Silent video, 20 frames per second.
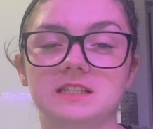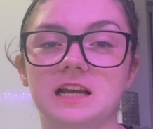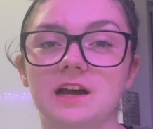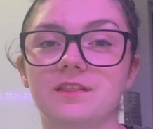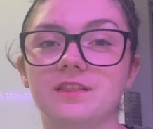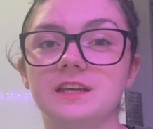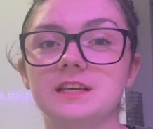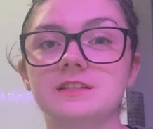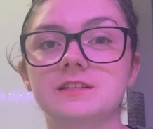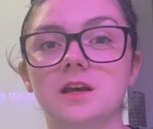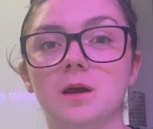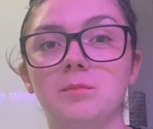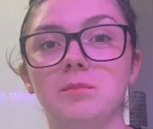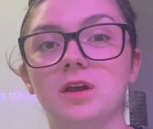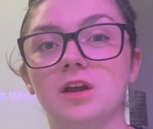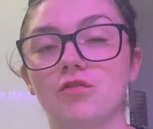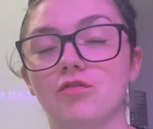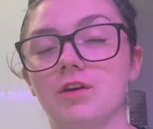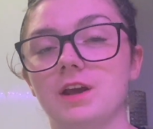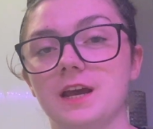Now these can be
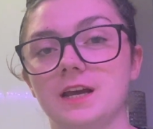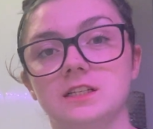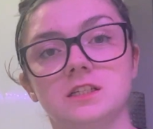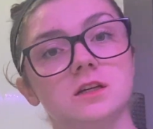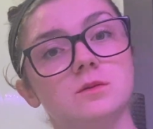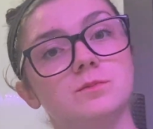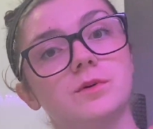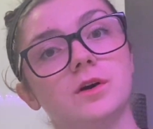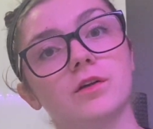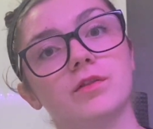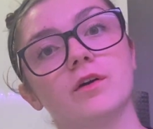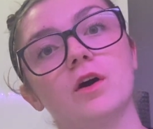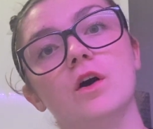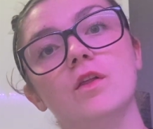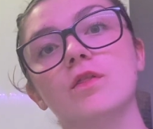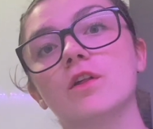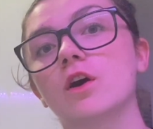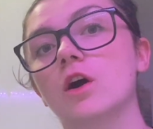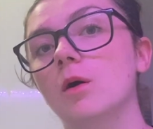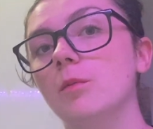created both
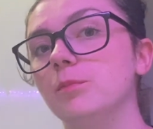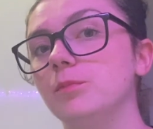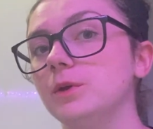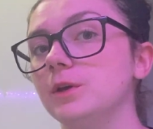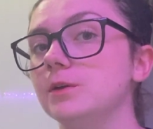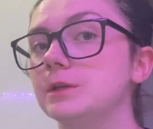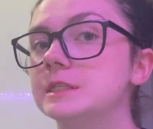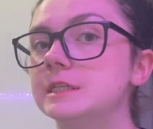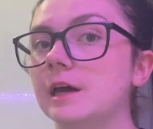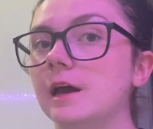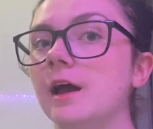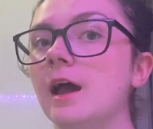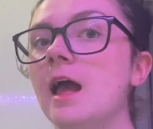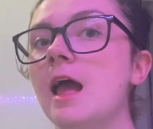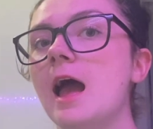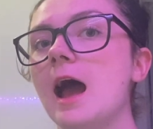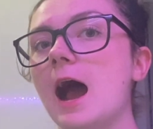on the computer